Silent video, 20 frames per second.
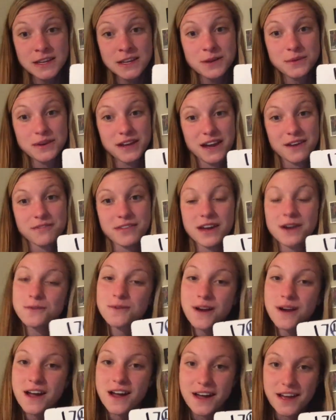We have that
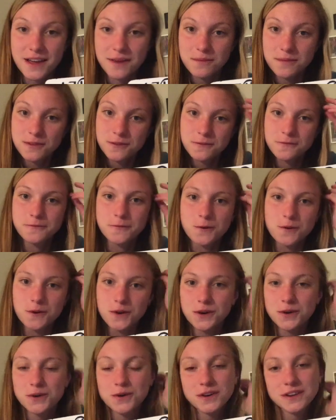rhyme,
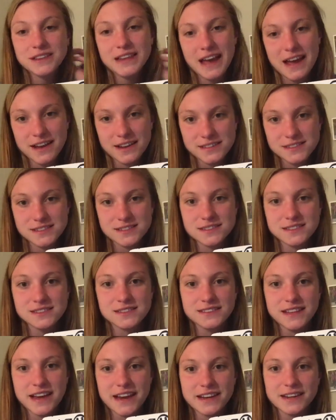4 or less,
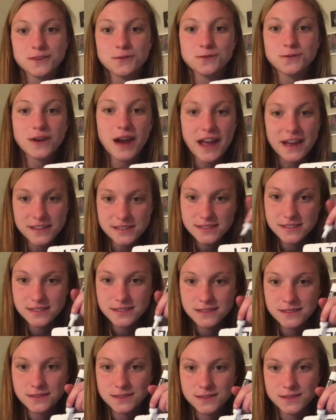let it
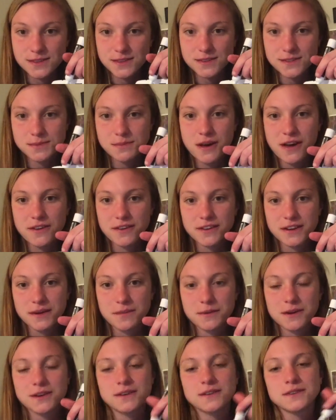rest to the smaller
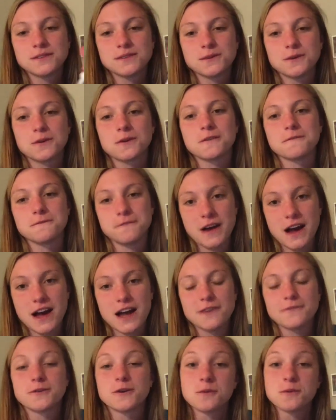number, or
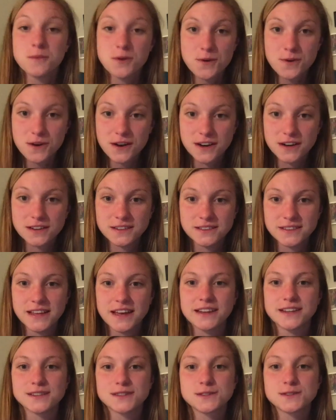5 or more,
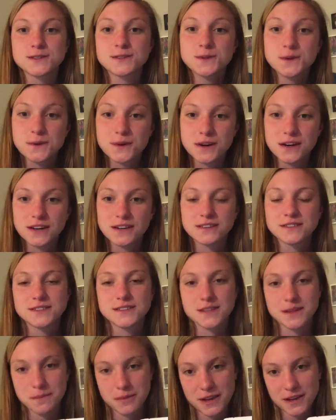let it soar
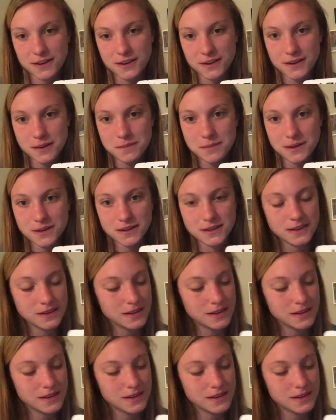to the bigger number.